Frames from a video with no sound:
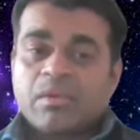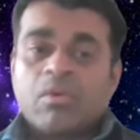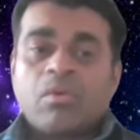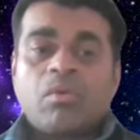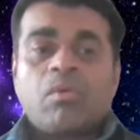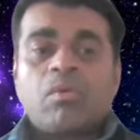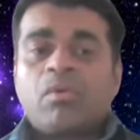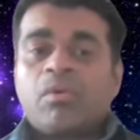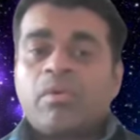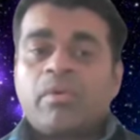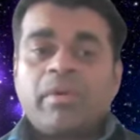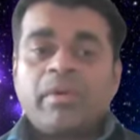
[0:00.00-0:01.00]

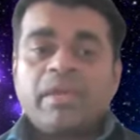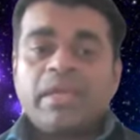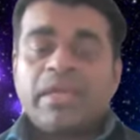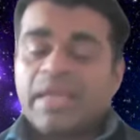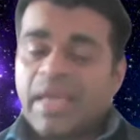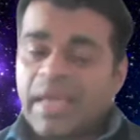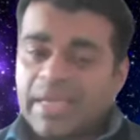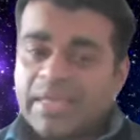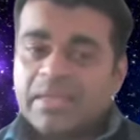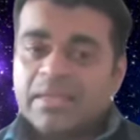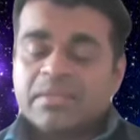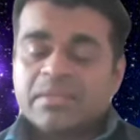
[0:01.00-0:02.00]
or
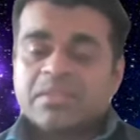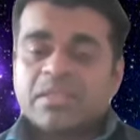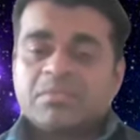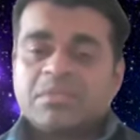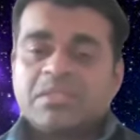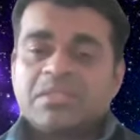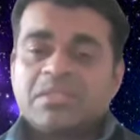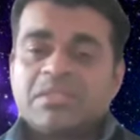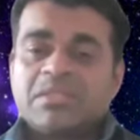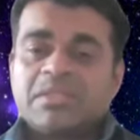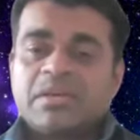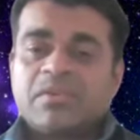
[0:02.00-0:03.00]
inhaling the substance
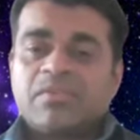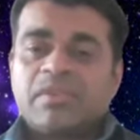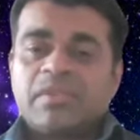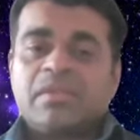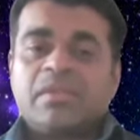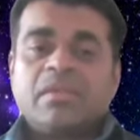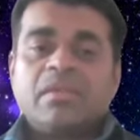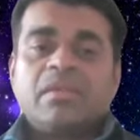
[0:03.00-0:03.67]
itself. And